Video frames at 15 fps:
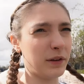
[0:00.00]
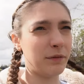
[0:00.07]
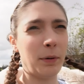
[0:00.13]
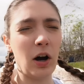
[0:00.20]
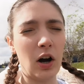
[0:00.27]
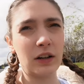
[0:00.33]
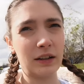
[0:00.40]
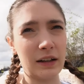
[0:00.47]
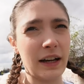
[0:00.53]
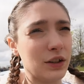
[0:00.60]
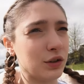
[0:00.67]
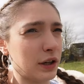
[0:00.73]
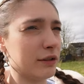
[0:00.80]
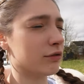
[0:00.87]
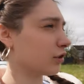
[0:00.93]
we parked
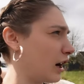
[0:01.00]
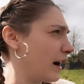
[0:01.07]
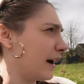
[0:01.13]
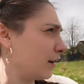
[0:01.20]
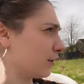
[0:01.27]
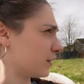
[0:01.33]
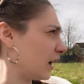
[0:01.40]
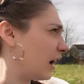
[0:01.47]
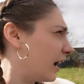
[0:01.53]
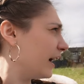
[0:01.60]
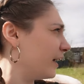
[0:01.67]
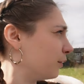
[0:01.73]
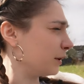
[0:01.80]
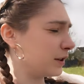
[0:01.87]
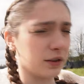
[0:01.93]
literally right
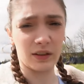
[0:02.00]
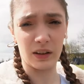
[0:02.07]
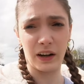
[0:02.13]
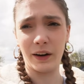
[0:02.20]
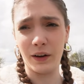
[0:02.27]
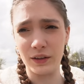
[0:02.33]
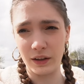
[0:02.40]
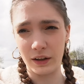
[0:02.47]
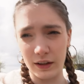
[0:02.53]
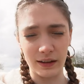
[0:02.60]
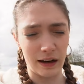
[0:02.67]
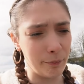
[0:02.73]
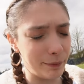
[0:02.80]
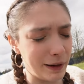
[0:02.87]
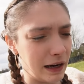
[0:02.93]
outside, which is good. It was only
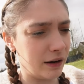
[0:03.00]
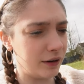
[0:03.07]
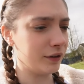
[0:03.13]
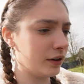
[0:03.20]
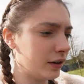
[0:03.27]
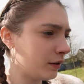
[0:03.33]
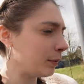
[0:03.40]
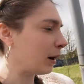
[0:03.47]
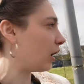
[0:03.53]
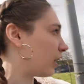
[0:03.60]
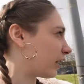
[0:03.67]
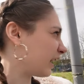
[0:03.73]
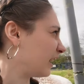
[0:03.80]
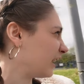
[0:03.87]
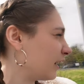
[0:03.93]
£10
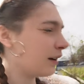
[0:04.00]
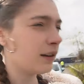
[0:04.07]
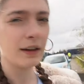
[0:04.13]
parking